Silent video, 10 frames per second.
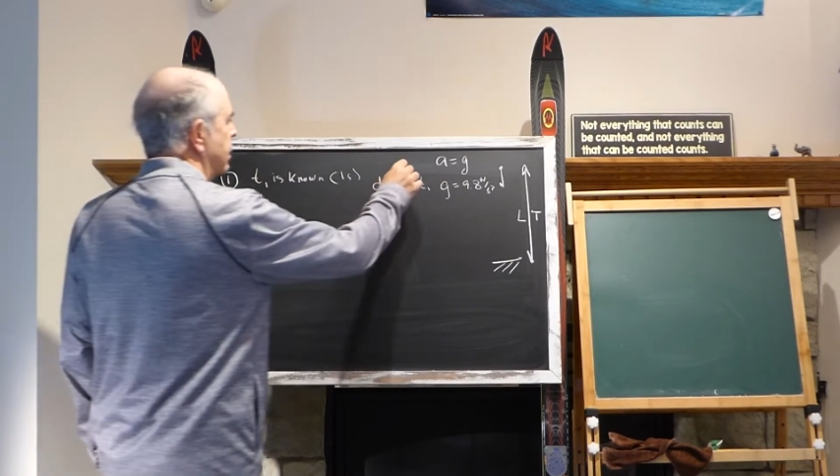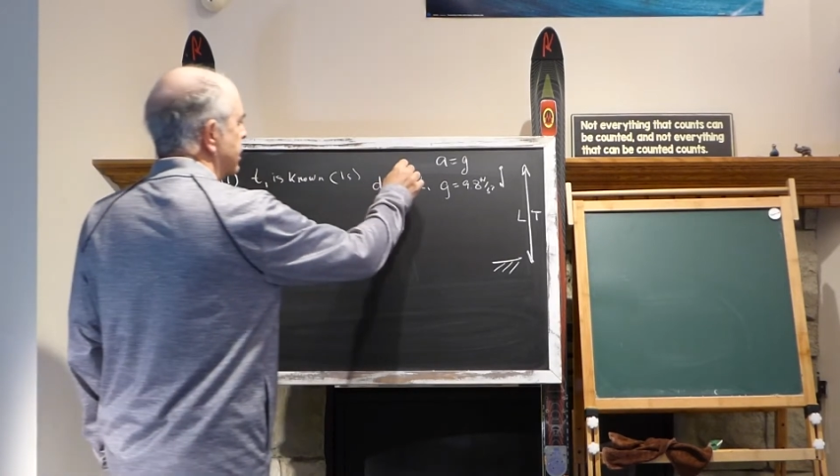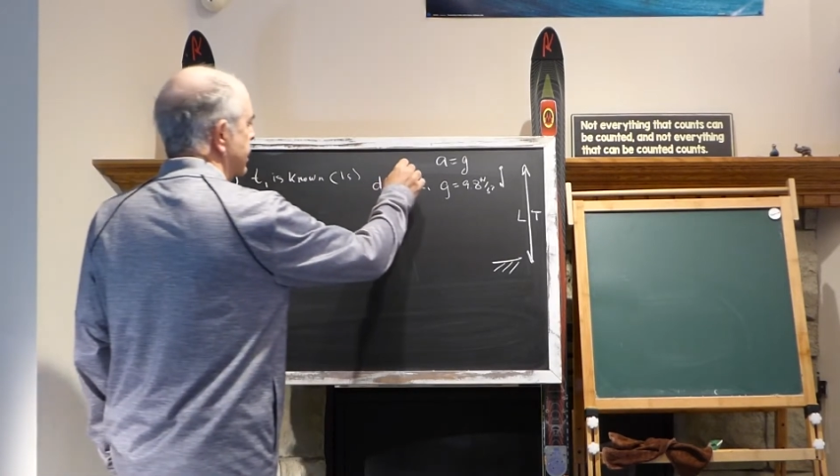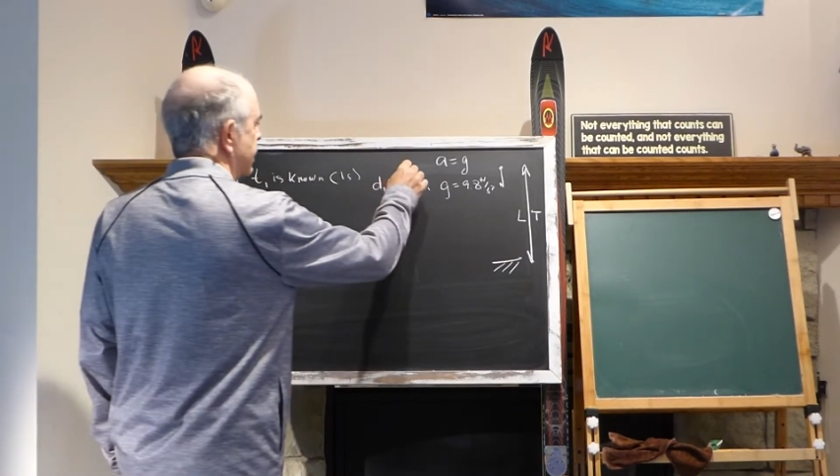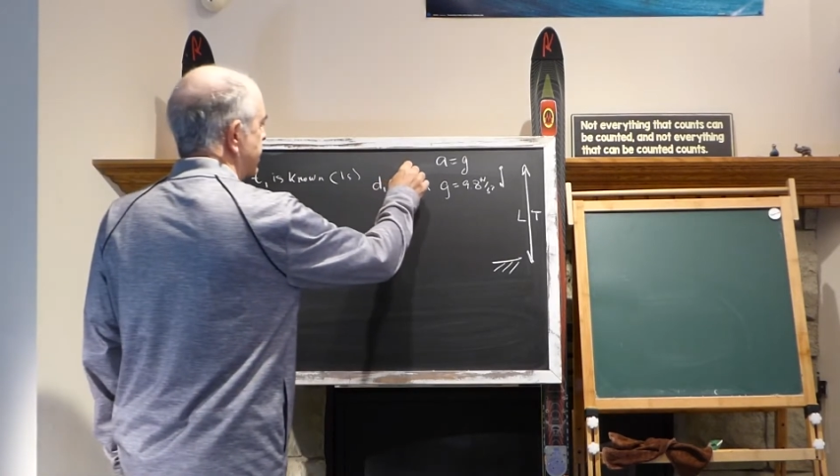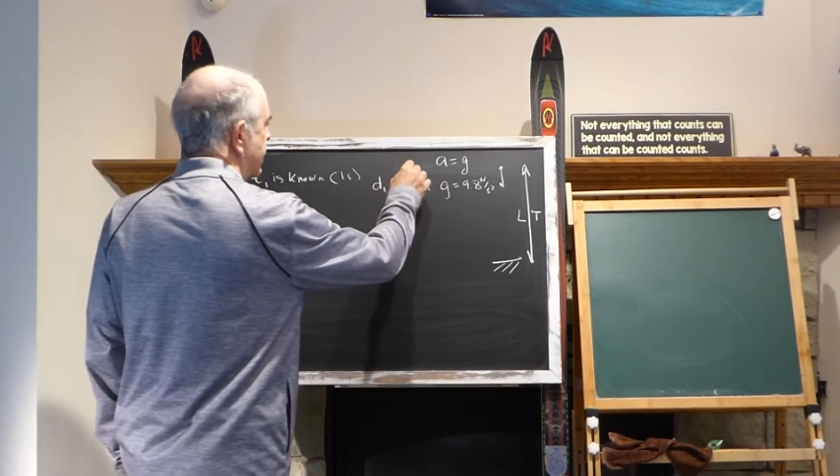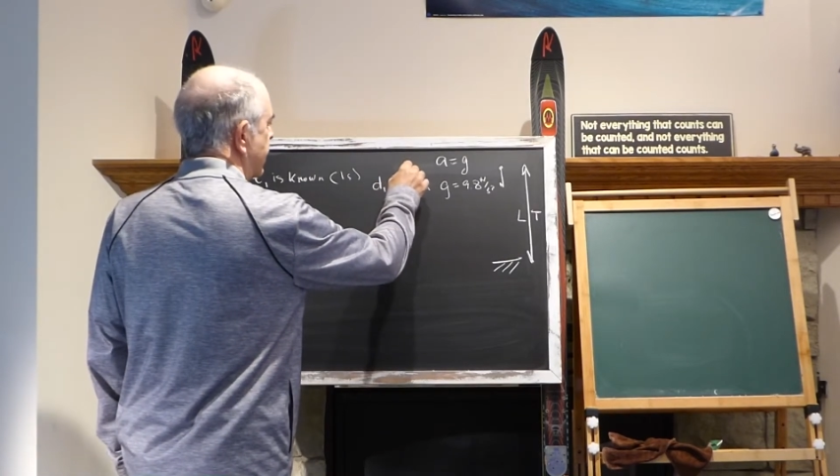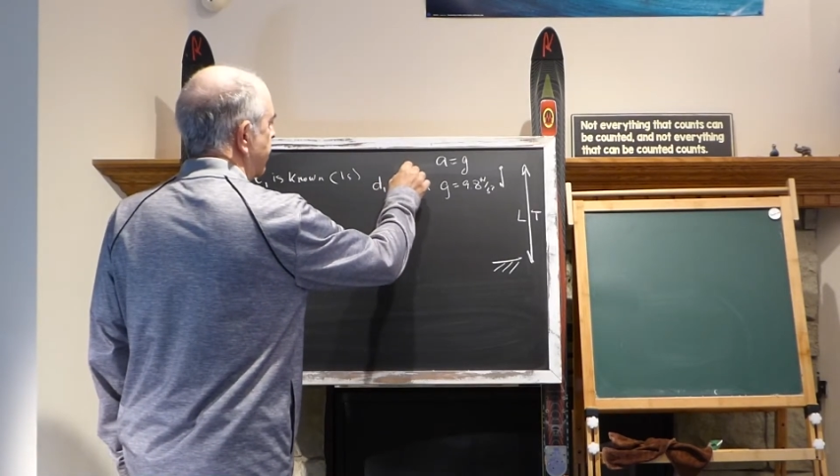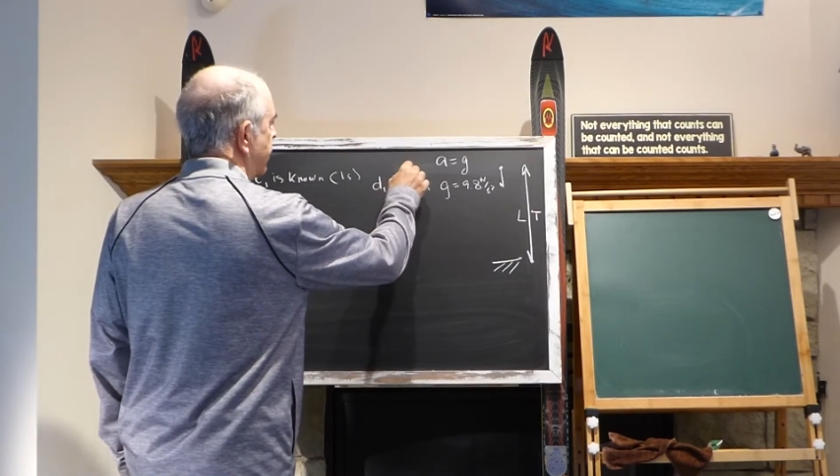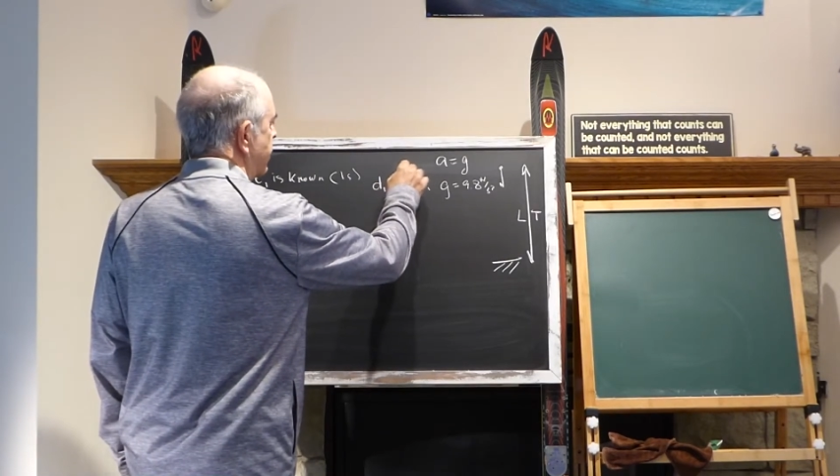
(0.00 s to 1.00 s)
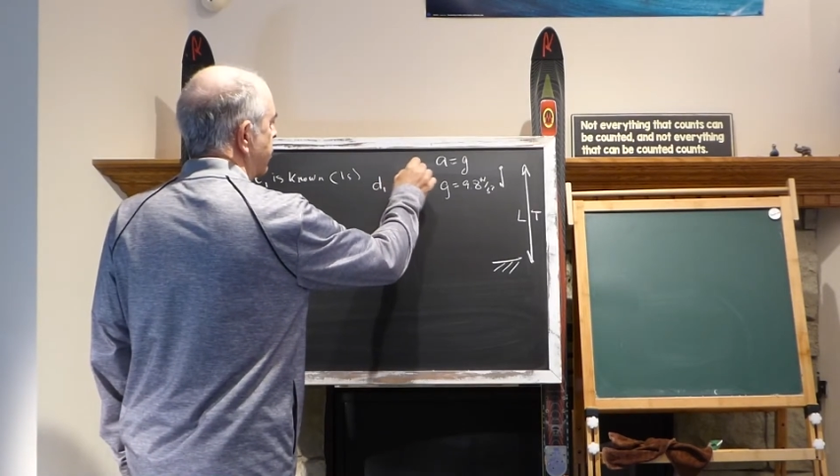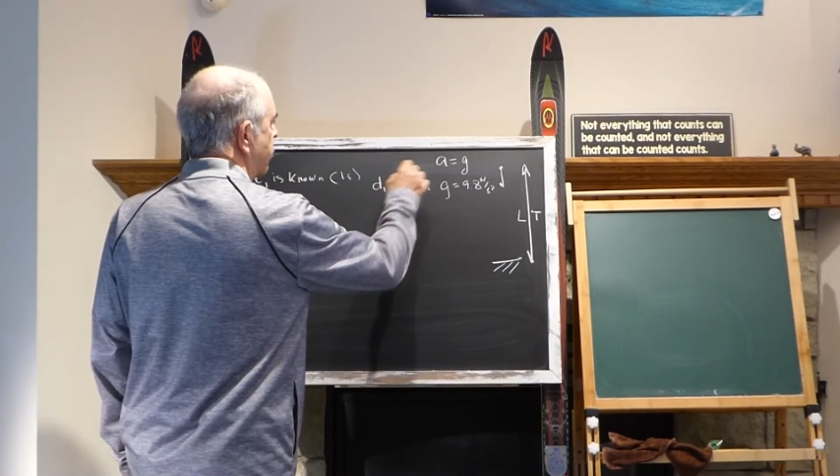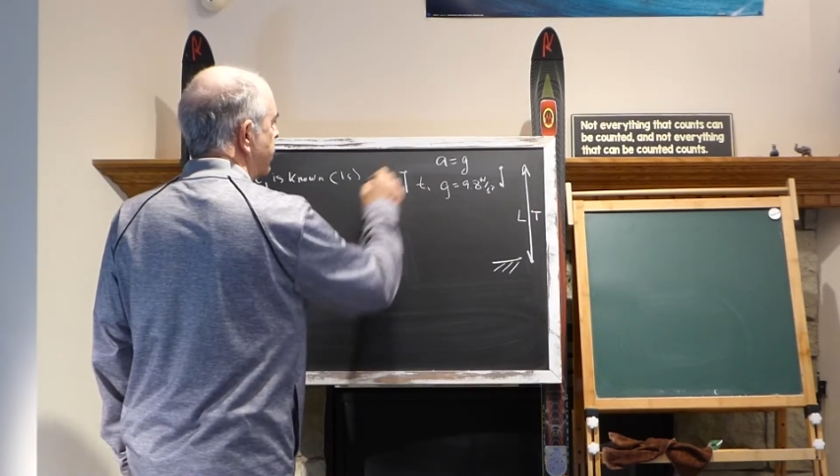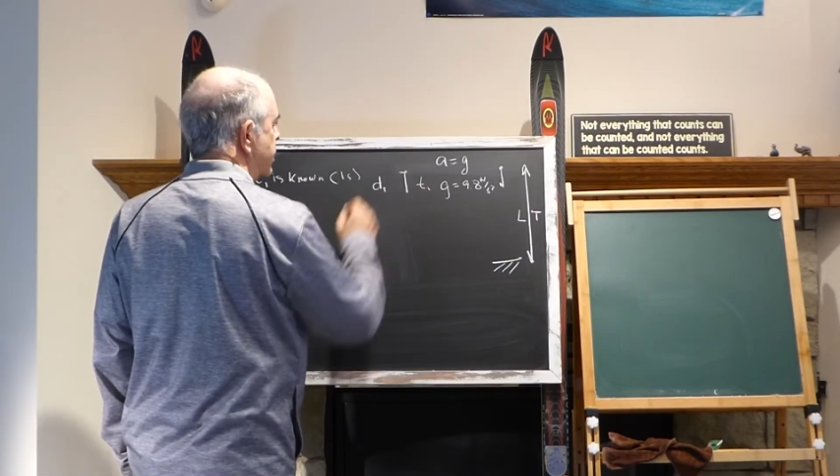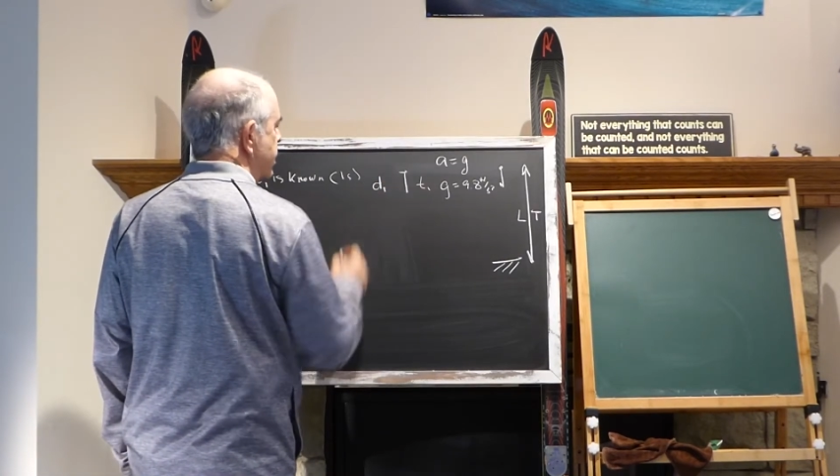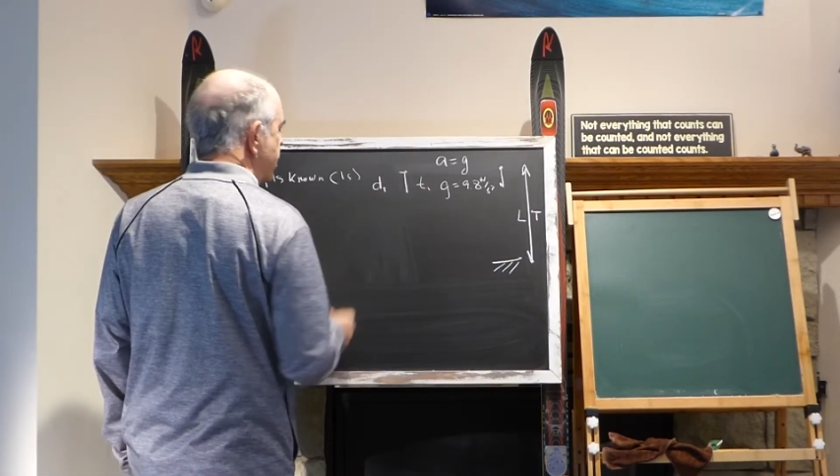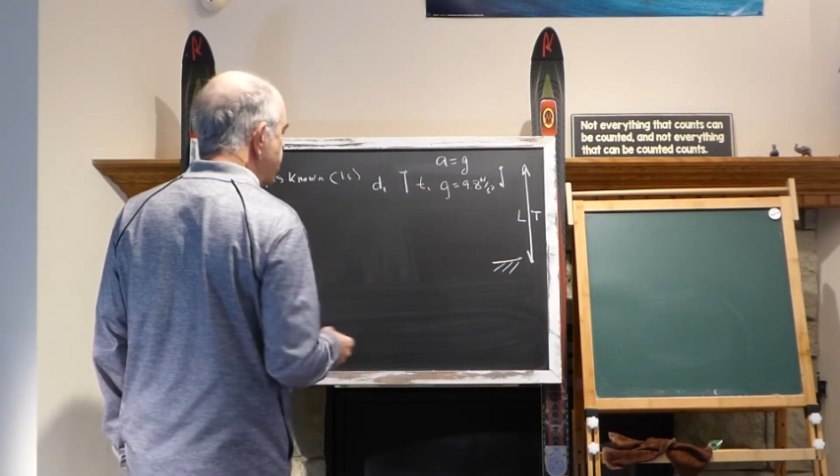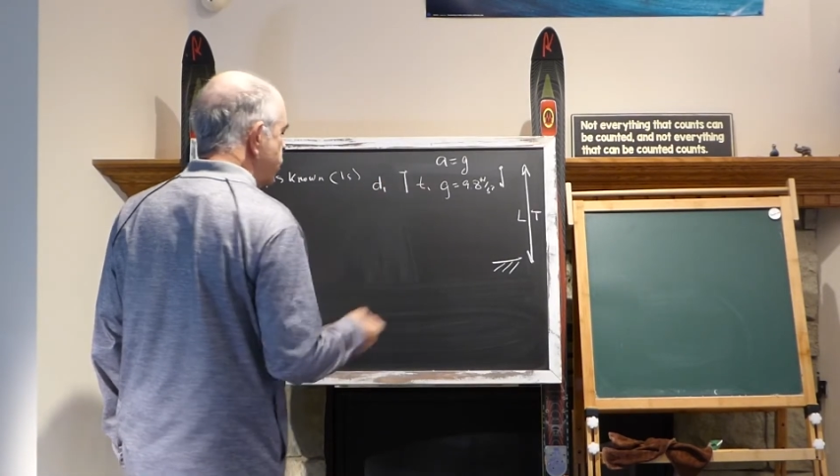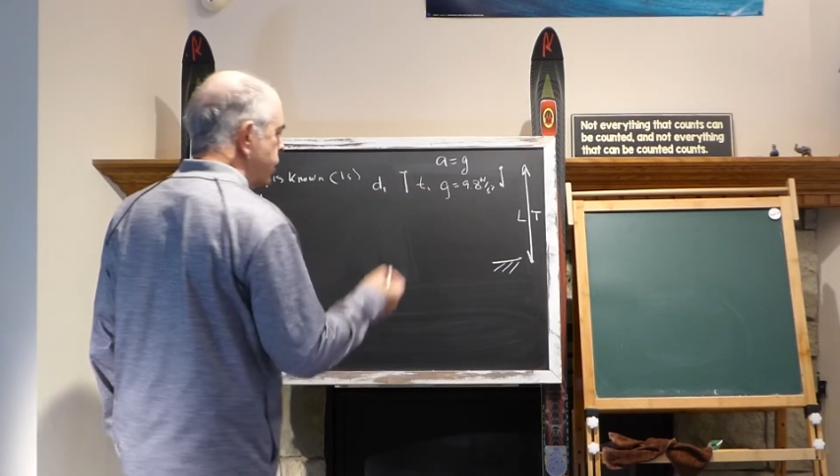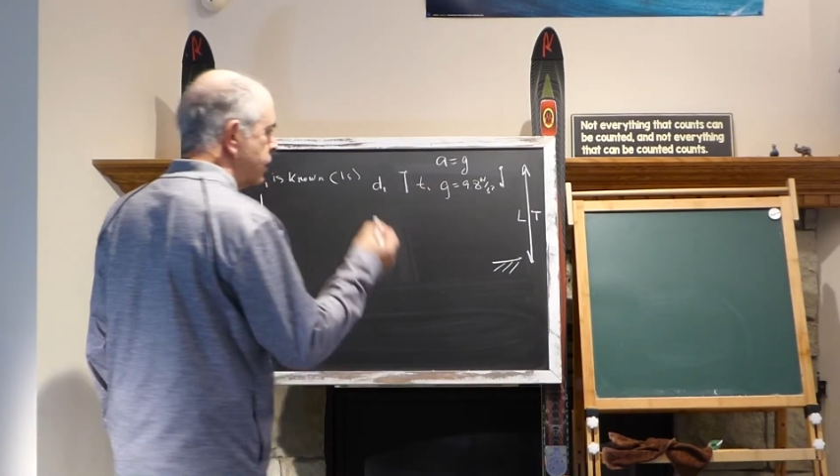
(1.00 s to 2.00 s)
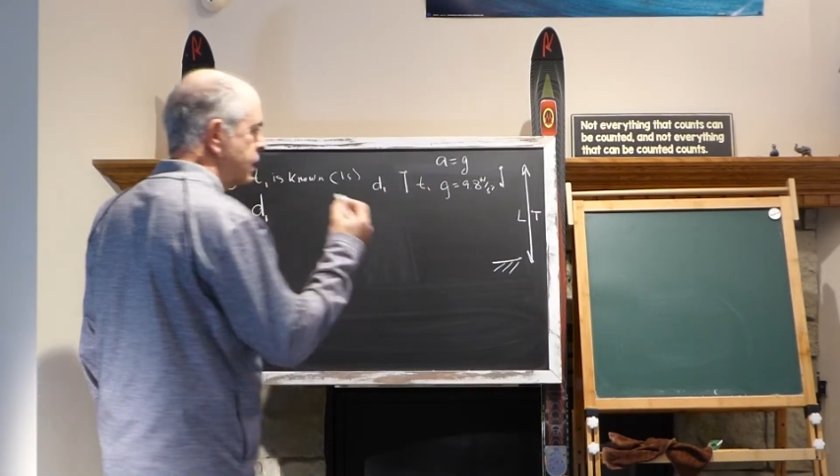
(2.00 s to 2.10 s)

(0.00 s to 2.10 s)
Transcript: that's covered with initial